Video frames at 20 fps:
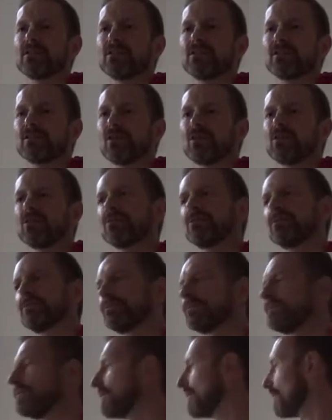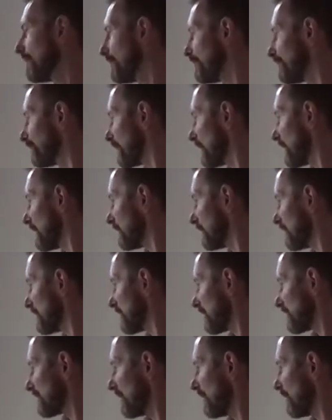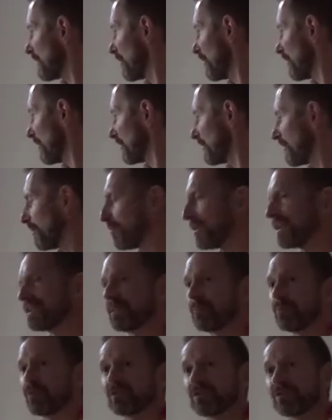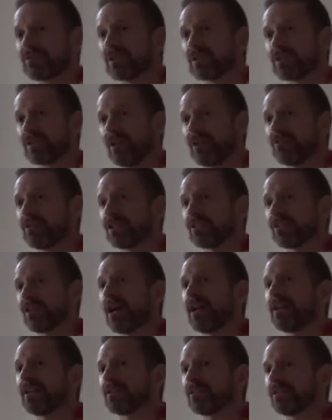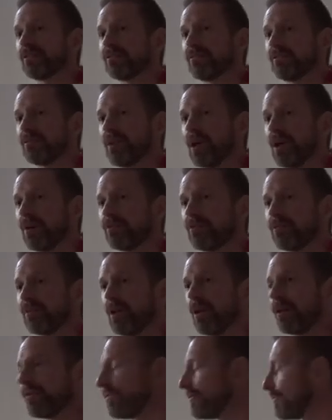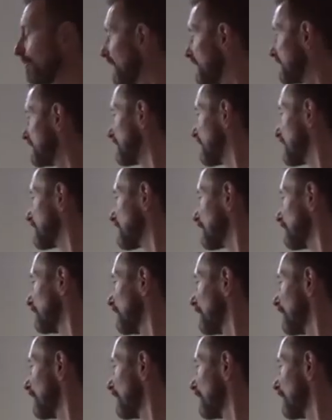So these are some of the principles of the science of meditation.